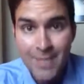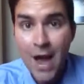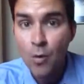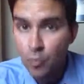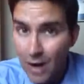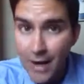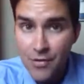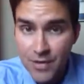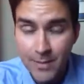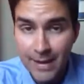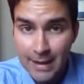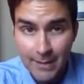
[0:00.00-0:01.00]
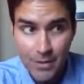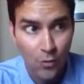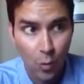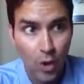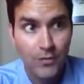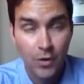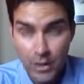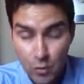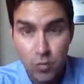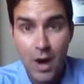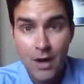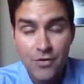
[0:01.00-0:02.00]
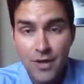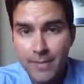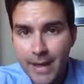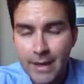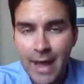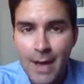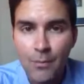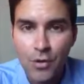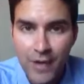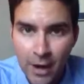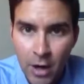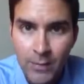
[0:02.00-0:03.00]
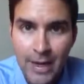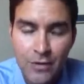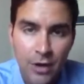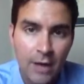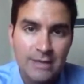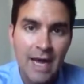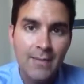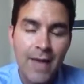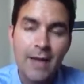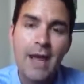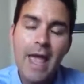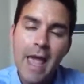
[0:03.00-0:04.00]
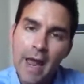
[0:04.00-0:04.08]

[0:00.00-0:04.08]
now runs the BLM, doesn't work there, he runs the BLM, was Harry Reid's longtime aide.